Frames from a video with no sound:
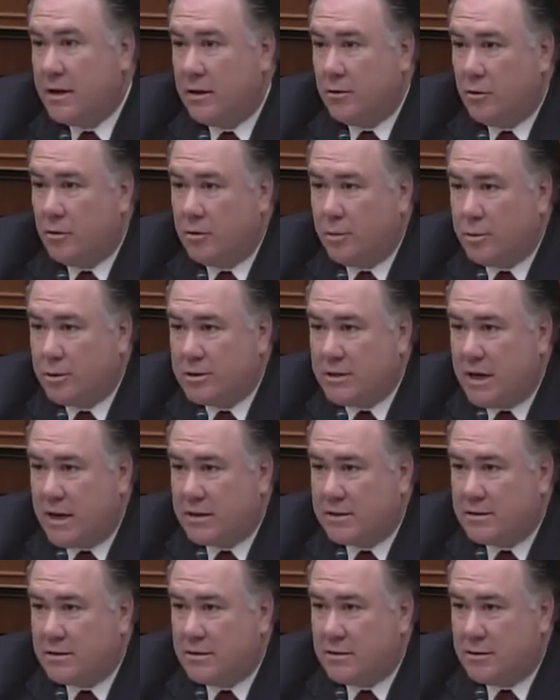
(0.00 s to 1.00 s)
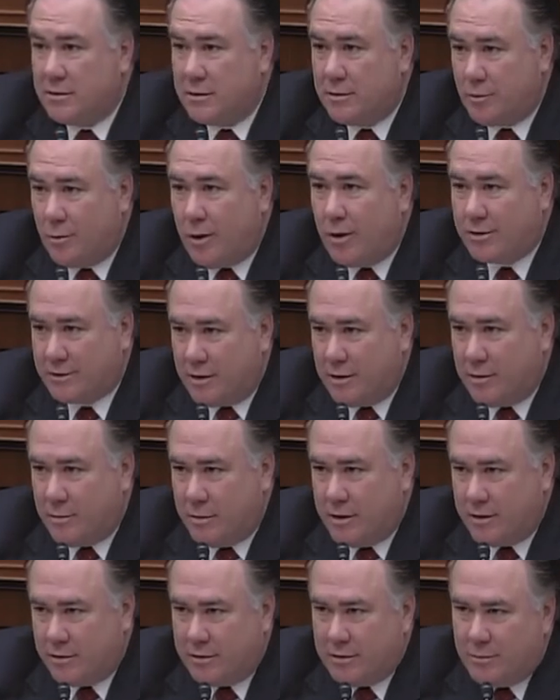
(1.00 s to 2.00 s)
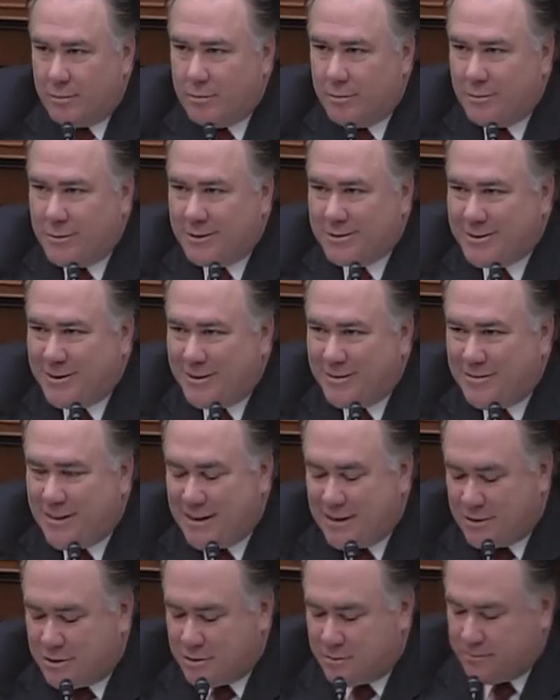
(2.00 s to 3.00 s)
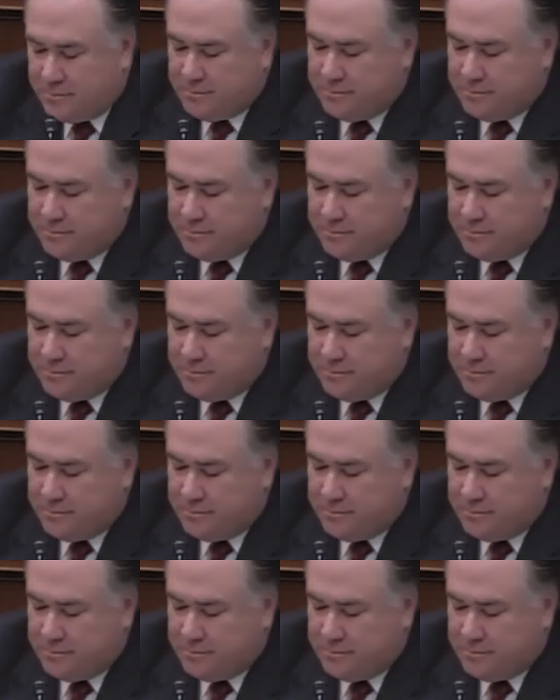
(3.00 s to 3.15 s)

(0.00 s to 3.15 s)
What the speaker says: in order to protect the qualitative military advantage?